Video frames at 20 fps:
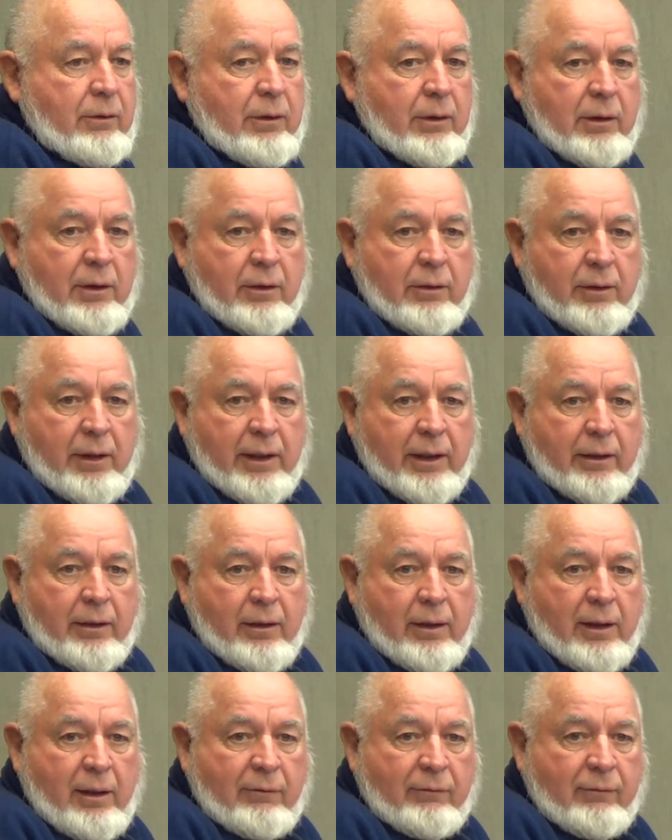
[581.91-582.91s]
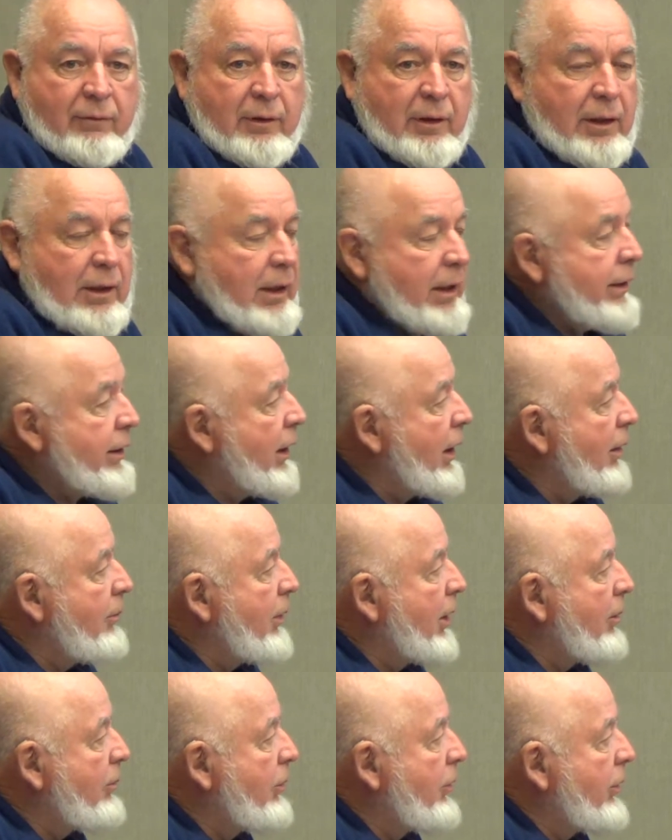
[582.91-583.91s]
did a takeoff, and I
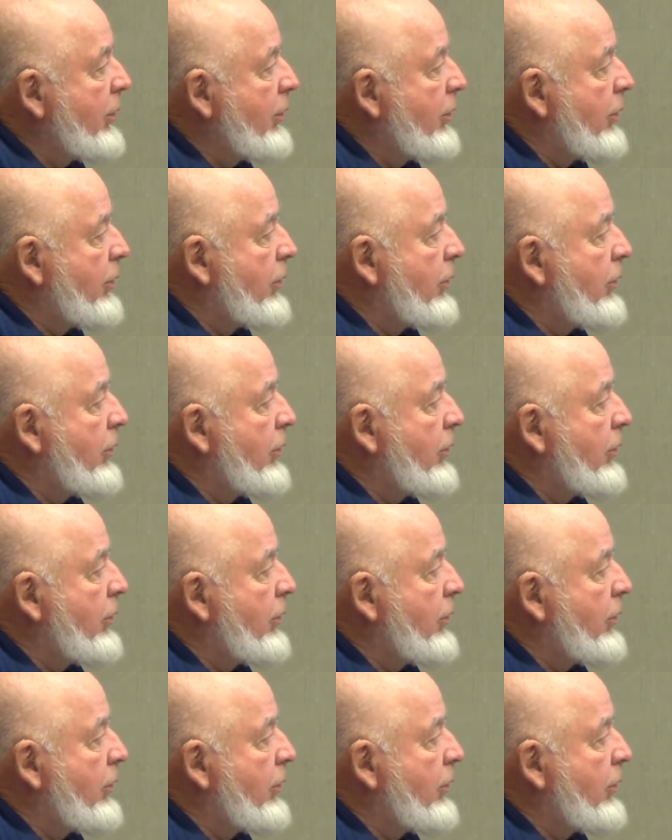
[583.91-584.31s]
came up with